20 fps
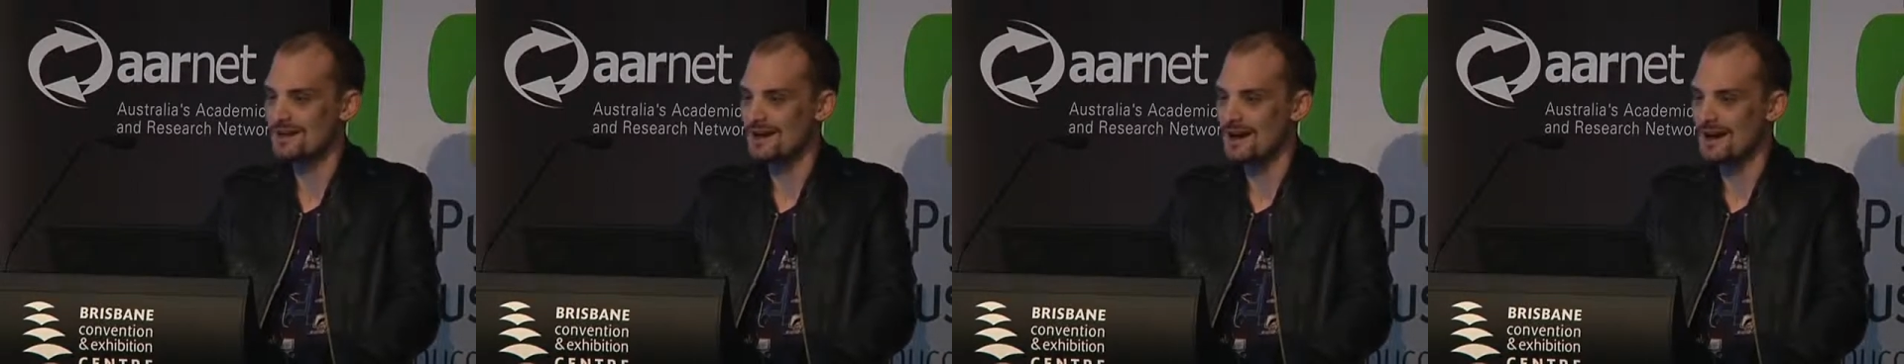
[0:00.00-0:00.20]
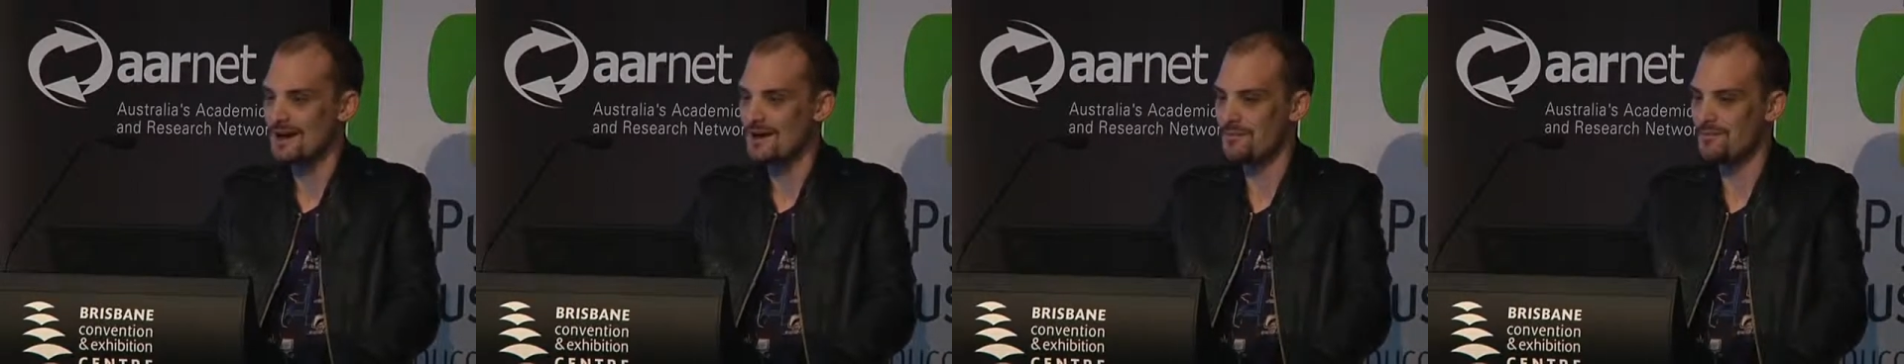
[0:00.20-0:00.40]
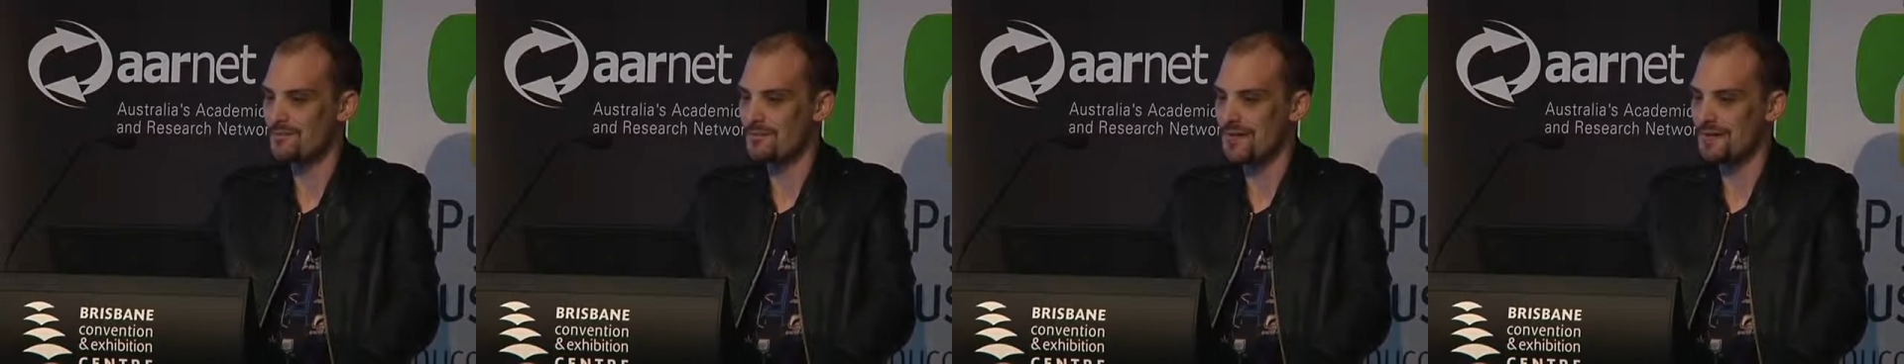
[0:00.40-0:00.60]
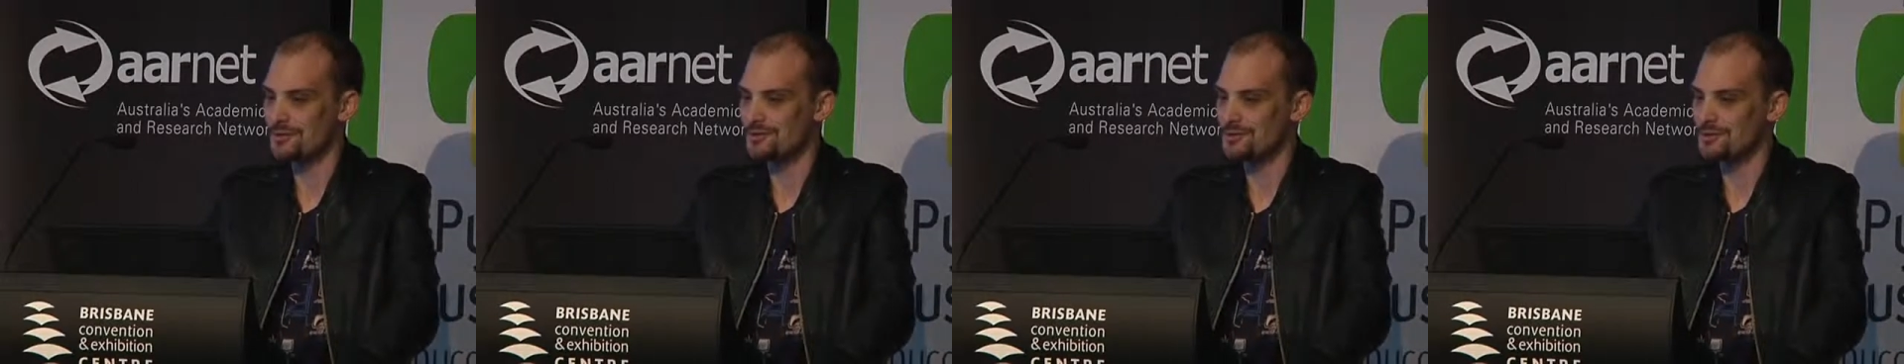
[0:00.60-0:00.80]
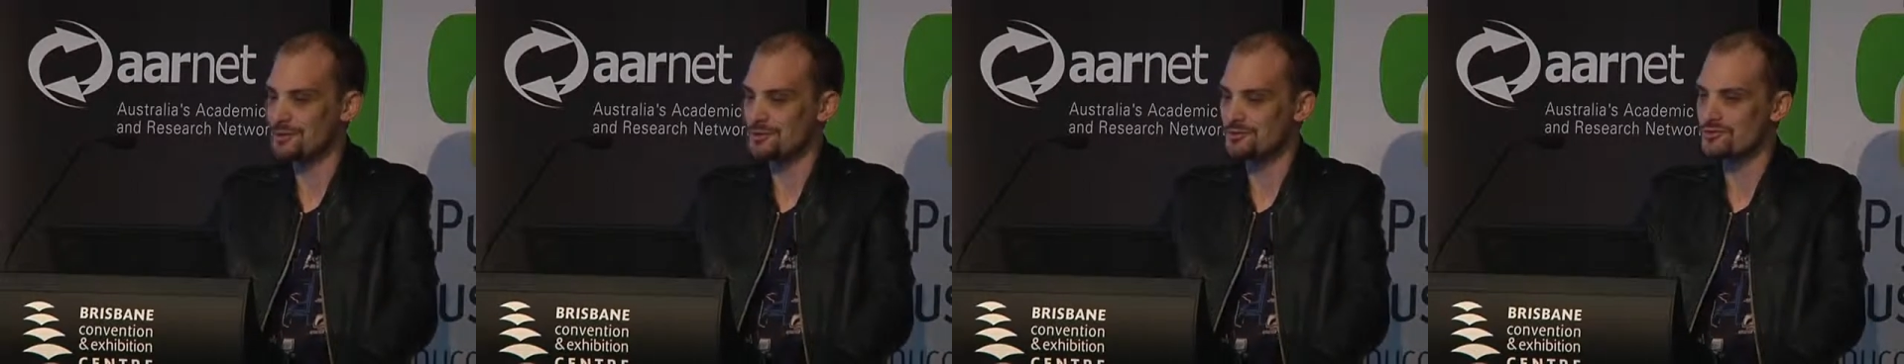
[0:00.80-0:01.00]
and you're
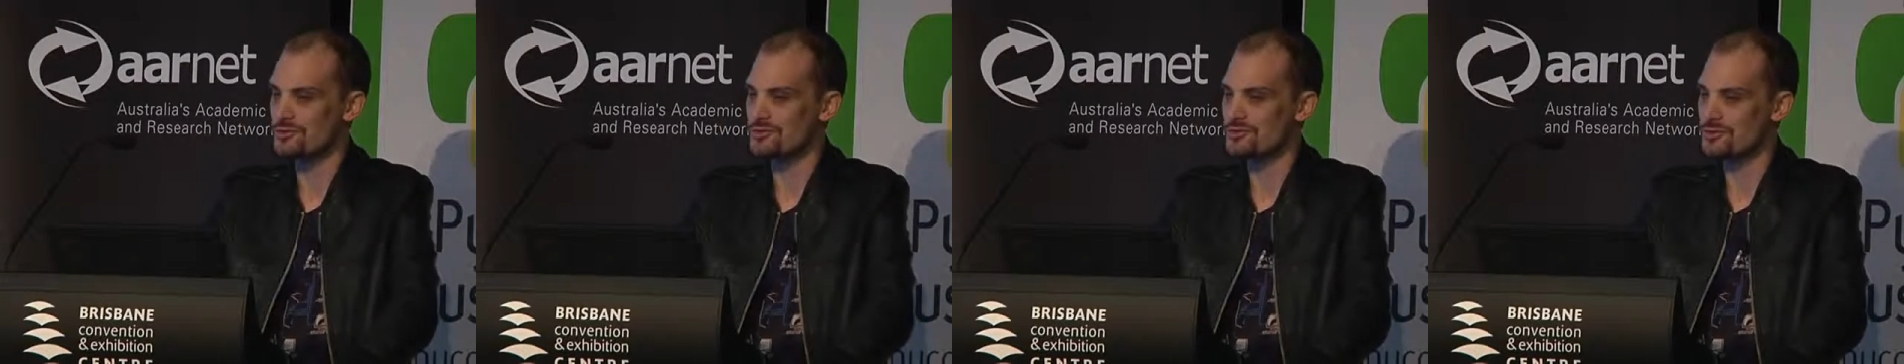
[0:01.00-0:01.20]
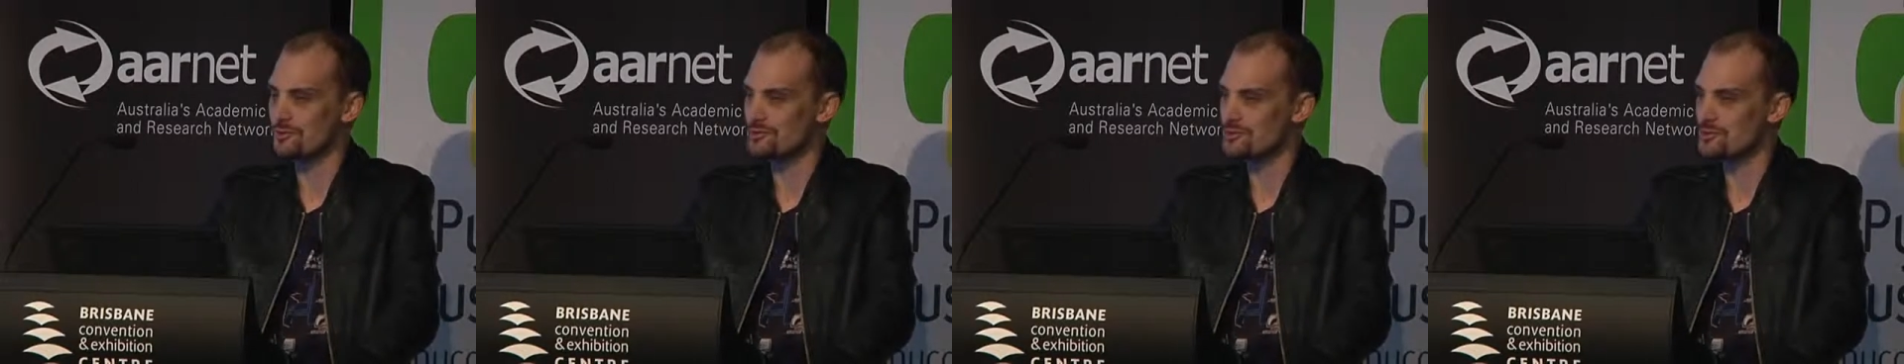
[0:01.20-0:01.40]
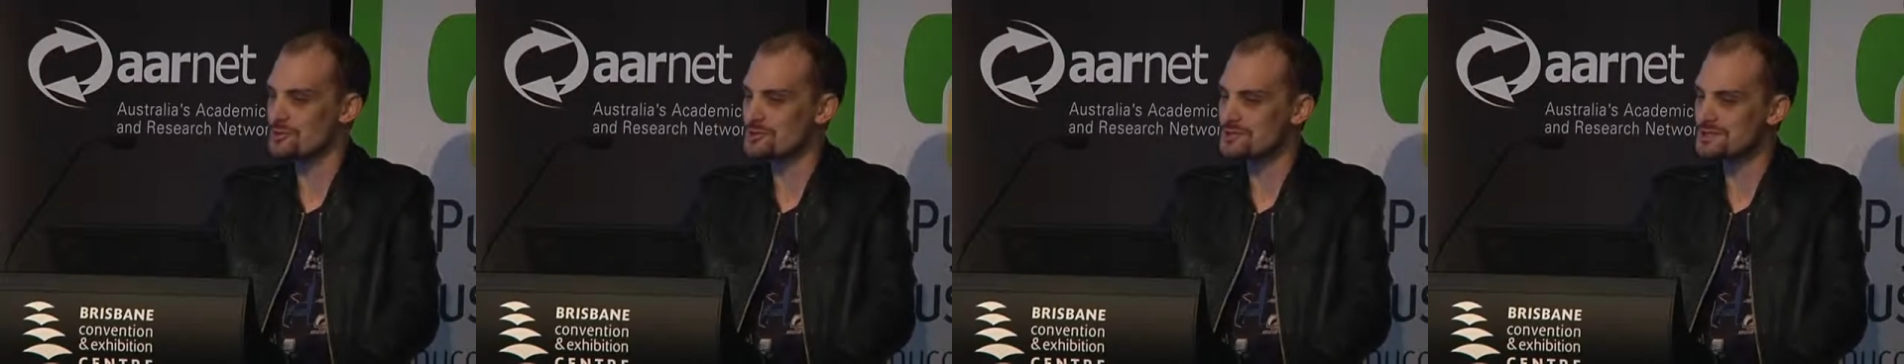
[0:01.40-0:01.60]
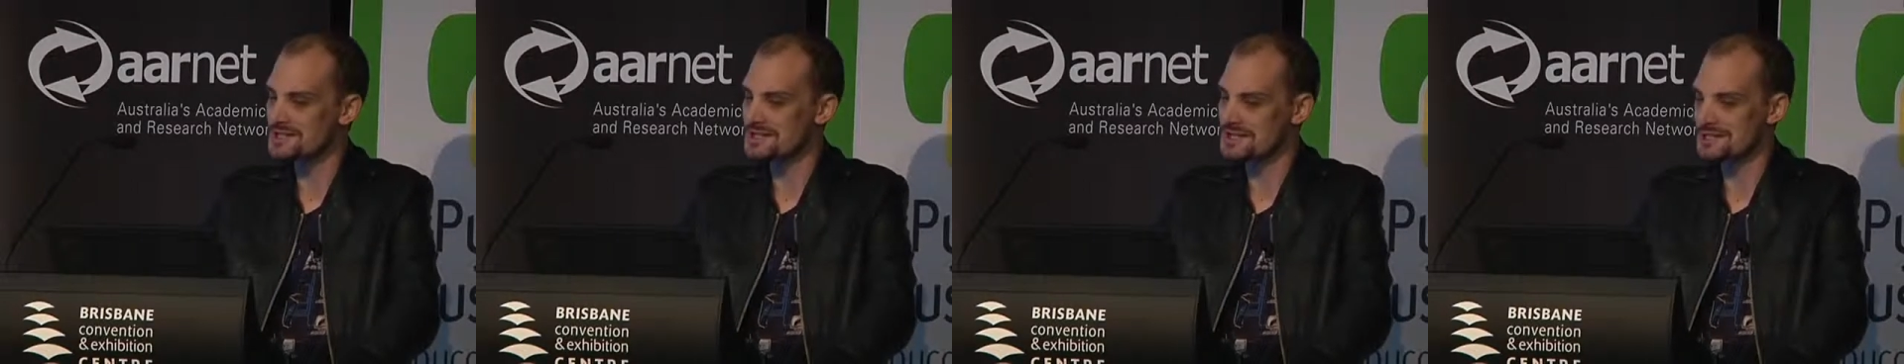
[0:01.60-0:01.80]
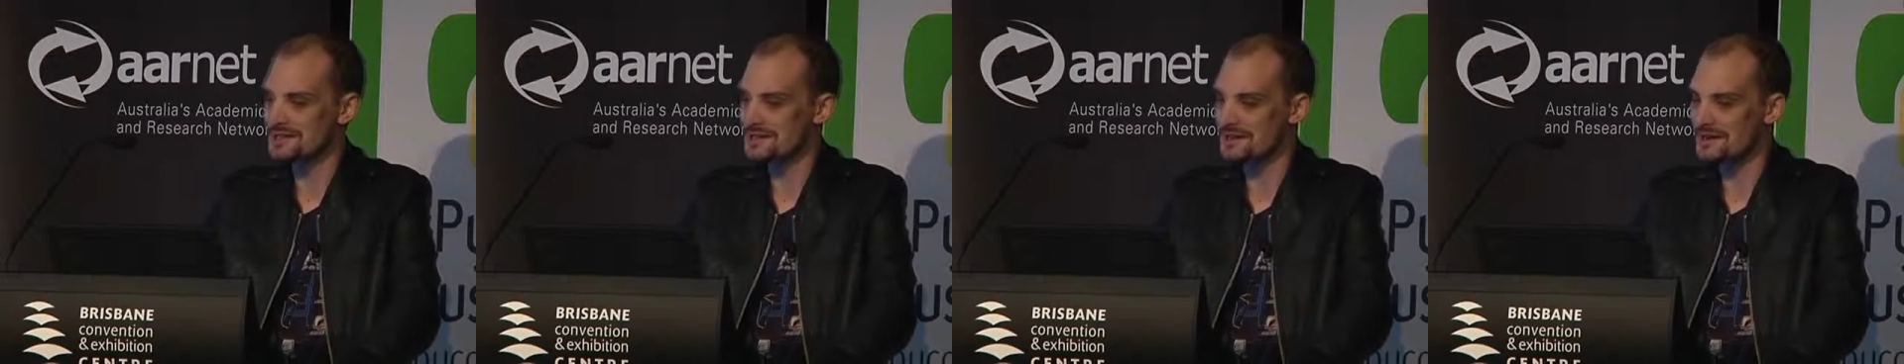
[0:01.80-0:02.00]
doing trivial
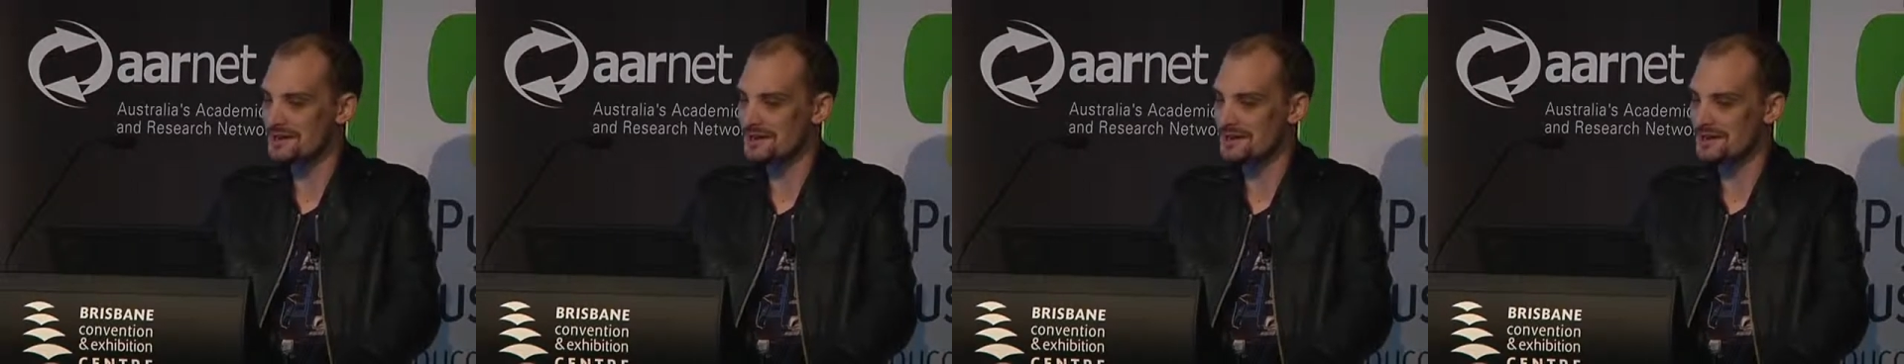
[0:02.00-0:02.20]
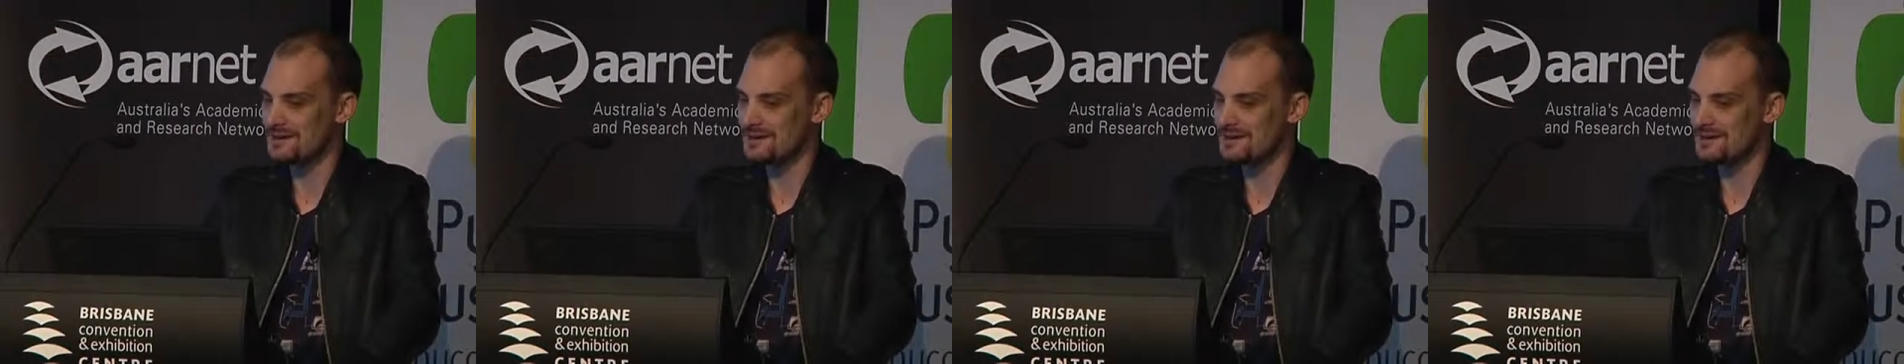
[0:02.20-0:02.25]
processing,